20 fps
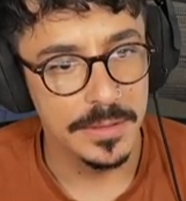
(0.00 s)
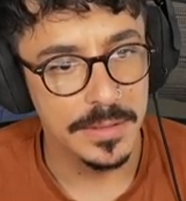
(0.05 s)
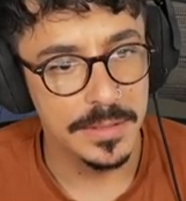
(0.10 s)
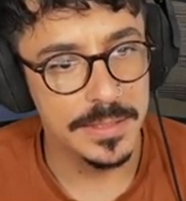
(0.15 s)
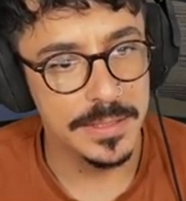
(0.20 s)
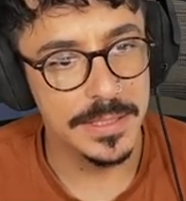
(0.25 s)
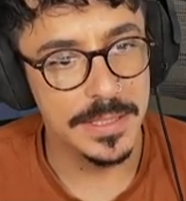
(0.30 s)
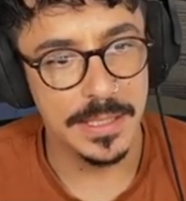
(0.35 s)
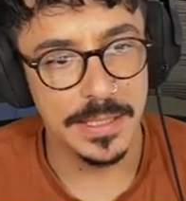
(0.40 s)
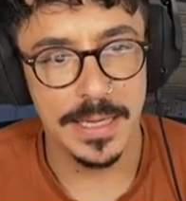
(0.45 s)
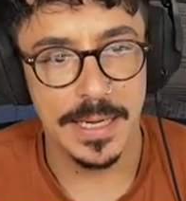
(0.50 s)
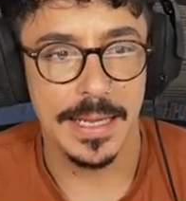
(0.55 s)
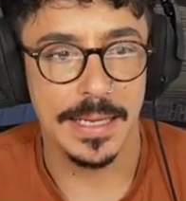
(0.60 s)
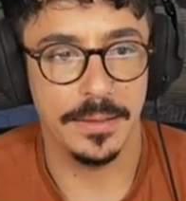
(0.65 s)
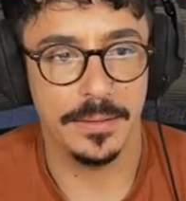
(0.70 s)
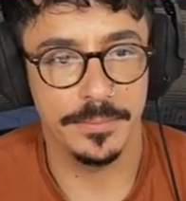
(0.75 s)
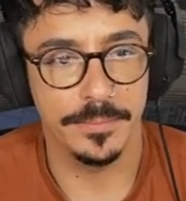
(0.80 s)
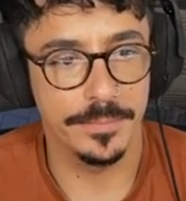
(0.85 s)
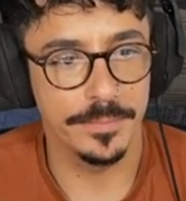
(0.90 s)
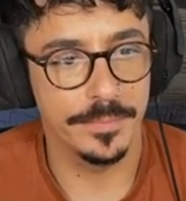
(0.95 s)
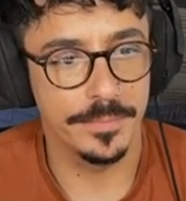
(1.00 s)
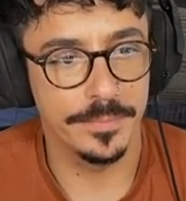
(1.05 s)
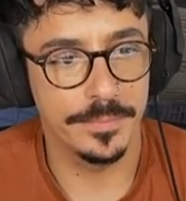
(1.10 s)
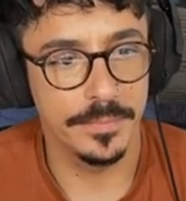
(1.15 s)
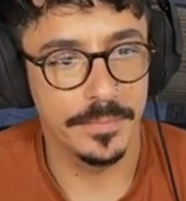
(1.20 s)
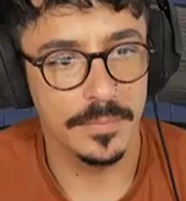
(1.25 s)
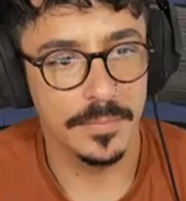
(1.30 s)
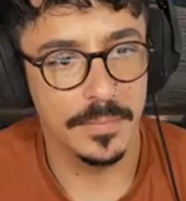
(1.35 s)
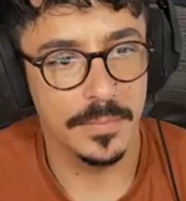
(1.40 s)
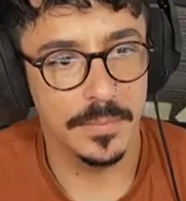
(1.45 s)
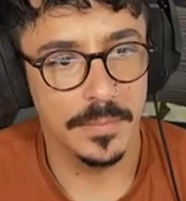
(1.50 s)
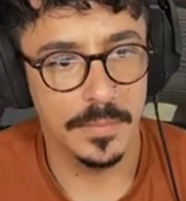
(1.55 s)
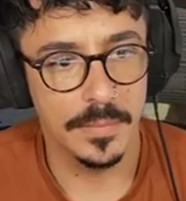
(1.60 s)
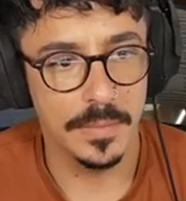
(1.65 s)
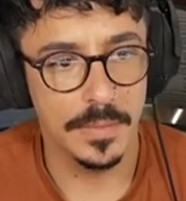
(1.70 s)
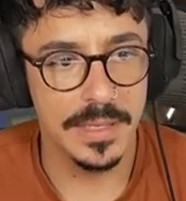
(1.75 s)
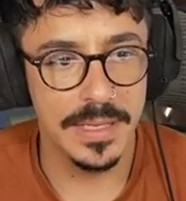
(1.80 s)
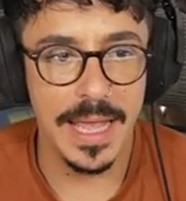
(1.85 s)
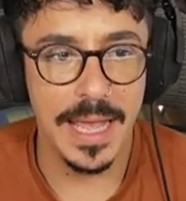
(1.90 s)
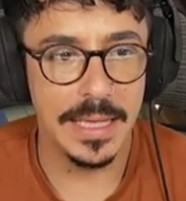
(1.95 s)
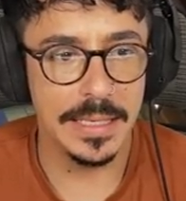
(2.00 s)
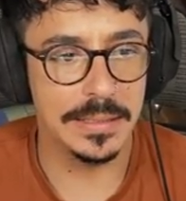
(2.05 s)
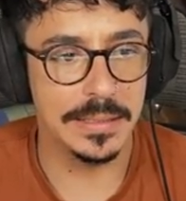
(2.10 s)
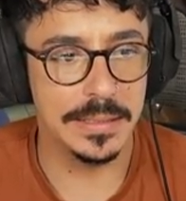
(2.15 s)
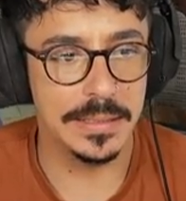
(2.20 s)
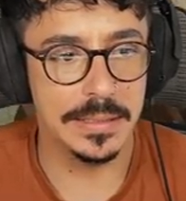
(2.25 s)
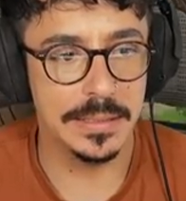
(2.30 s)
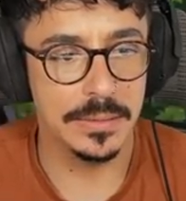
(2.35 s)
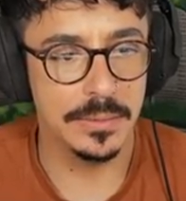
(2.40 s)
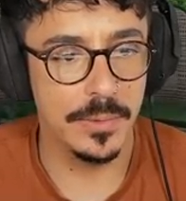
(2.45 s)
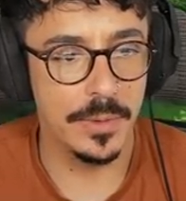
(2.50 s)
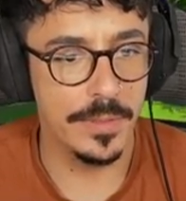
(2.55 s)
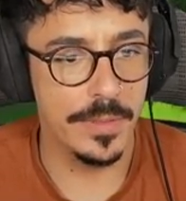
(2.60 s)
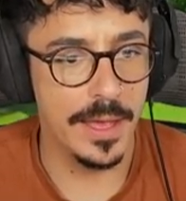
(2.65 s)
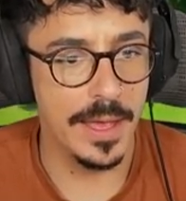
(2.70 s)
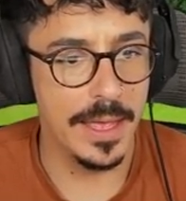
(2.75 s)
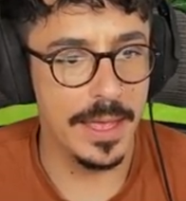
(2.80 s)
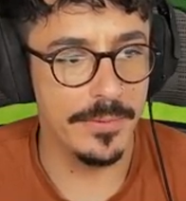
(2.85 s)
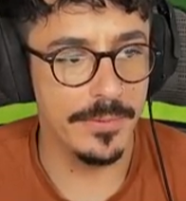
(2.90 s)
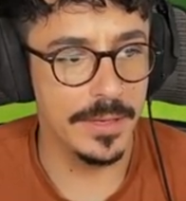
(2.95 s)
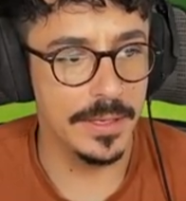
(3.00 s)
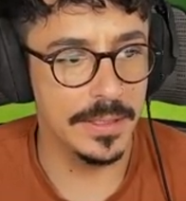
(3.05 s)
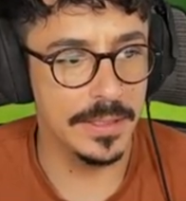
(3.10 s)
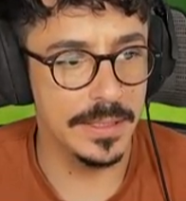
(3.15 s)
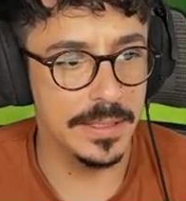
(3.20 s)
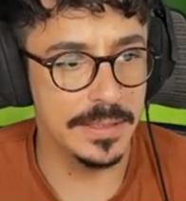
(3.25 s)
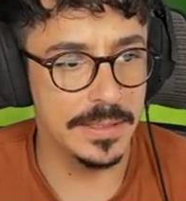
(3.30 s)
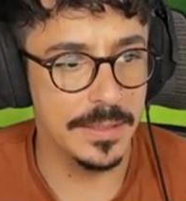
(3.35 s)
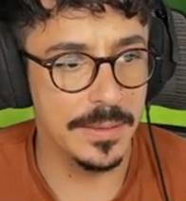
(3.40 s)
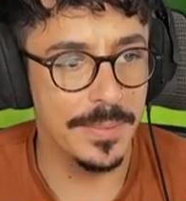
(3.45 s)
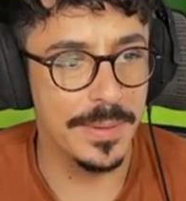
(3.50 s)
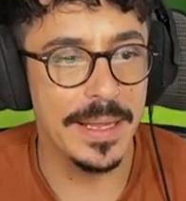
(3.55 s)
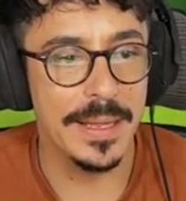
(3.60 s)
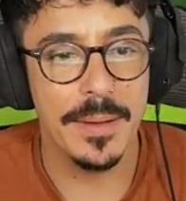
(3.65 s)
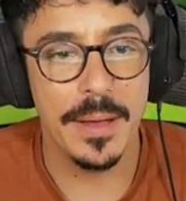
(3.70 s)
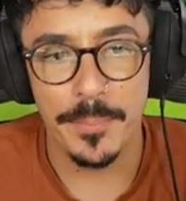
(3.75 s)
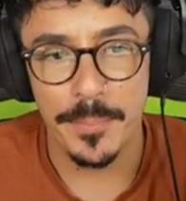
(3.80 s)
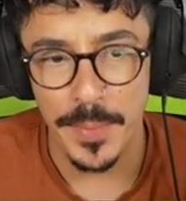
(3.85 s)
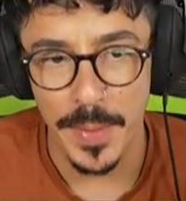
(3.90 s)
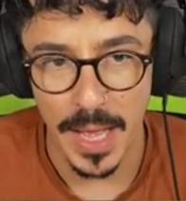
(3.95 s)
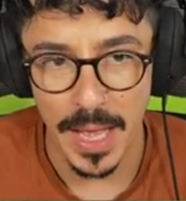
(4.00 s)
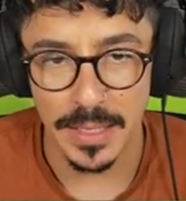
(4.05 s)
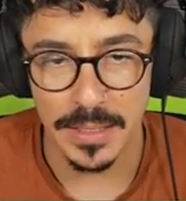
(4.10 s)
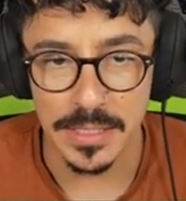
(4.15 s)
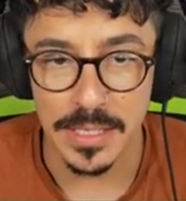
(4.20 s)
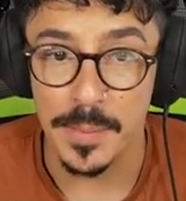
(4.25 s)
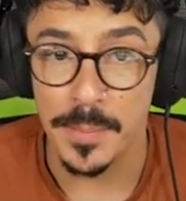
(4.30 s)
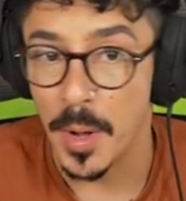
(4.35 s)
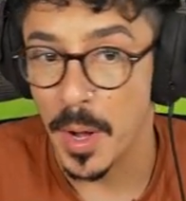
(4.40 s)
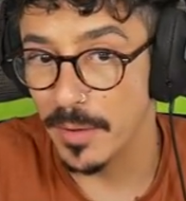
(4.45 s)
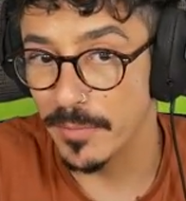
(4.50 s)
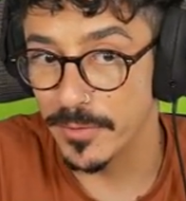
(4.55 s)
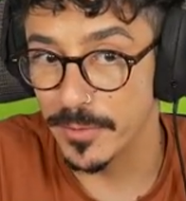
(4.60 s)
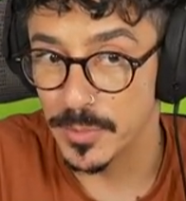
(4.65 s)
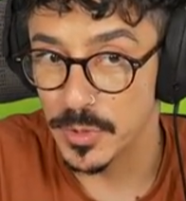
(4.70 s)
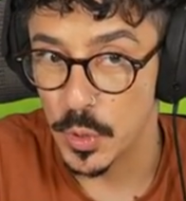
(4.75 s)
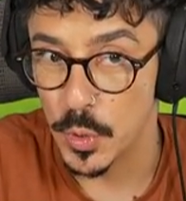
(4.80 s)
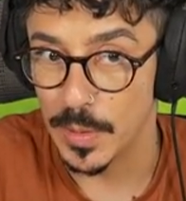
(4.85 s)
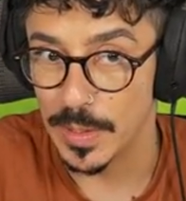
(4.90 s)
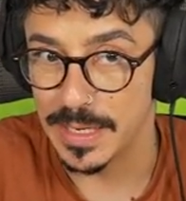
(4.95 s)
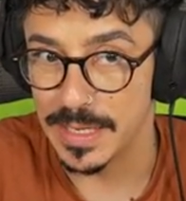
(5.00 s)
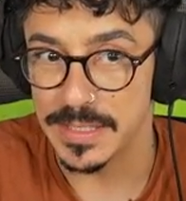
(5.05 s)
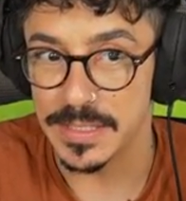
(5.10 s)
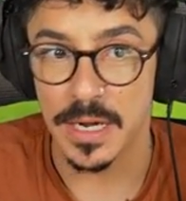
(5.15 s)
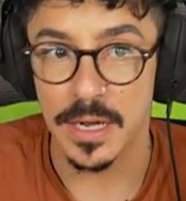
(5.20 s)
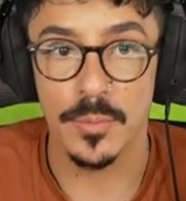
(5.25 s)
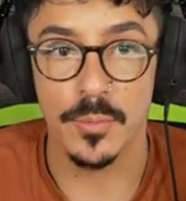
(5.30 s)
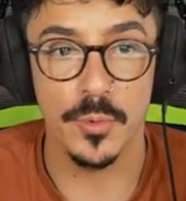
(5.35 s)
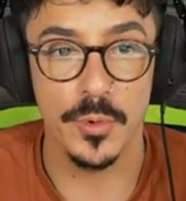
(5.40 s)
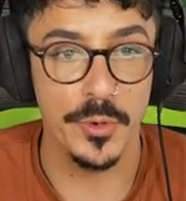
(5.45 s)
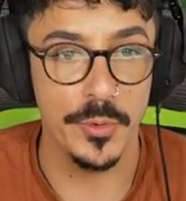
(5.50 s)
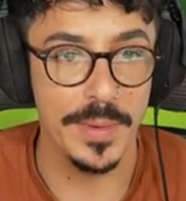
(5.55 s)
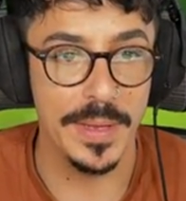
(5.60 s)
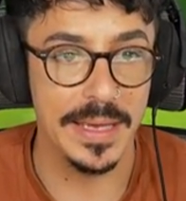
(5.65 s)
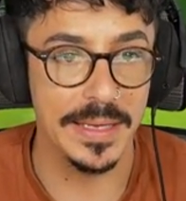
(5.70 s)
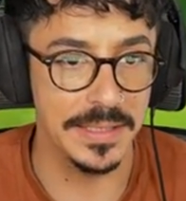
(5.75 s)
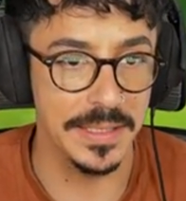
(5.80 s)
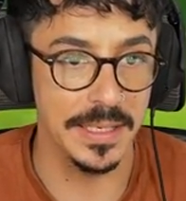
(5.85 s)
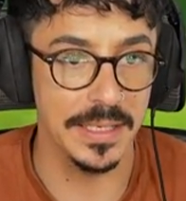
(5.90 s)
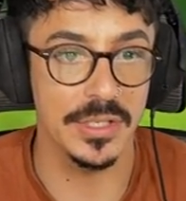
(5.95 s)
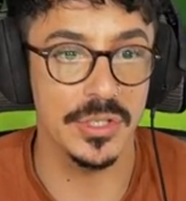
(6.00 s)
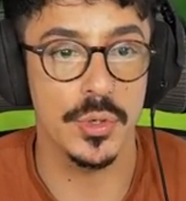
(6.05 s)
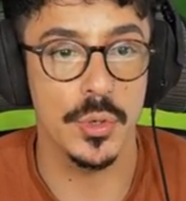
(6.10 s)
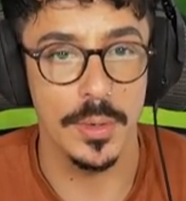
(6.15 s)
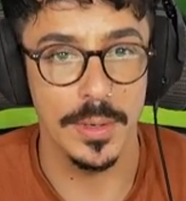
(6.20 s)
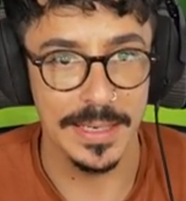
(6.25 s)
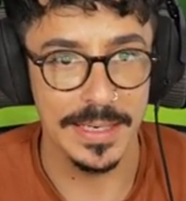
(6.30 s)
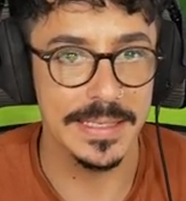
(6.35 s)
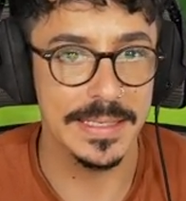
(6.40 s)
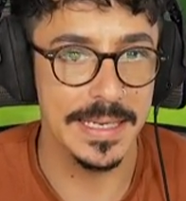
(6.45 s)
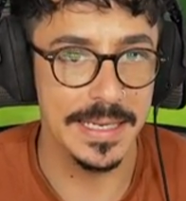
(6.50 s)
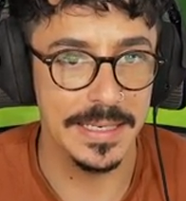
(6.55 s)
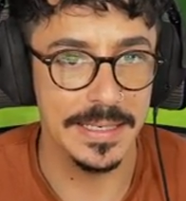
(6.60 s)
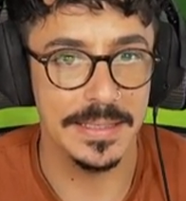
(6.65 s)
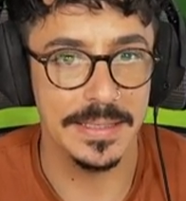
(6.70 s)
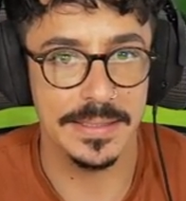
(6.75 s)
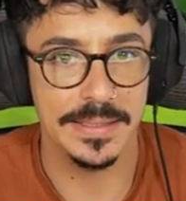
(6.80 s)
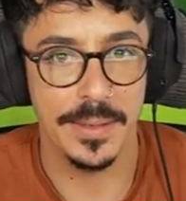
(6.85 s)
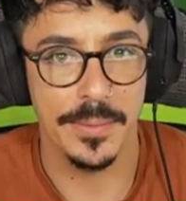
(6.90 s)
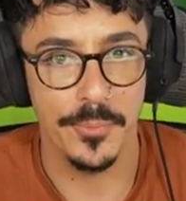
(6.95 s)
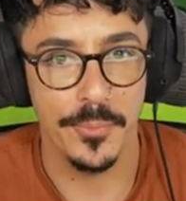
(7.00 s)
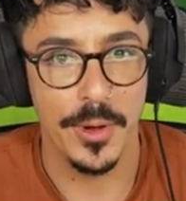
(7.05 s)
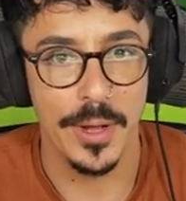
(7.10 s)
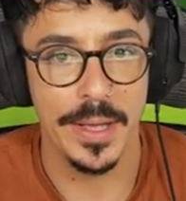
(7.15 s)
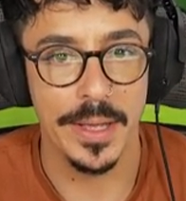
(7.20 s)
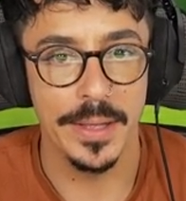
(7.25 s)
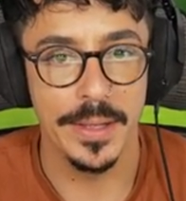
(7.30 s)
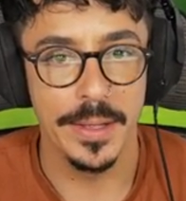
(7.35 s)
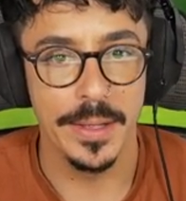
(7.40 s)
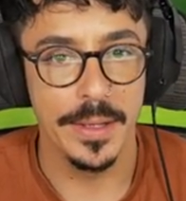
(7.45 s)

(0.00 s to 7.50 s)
Stunning. Yes. Well, that area is complete, but apart from toilet, I will be adding a toilet in somewhere.